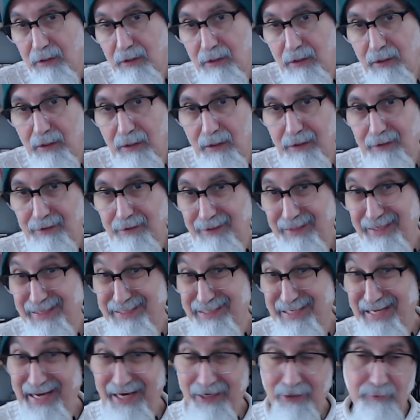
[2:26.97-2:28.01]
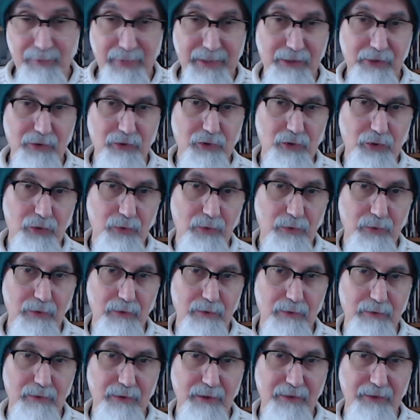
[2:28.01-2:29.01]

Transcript: uh, it's out of my control.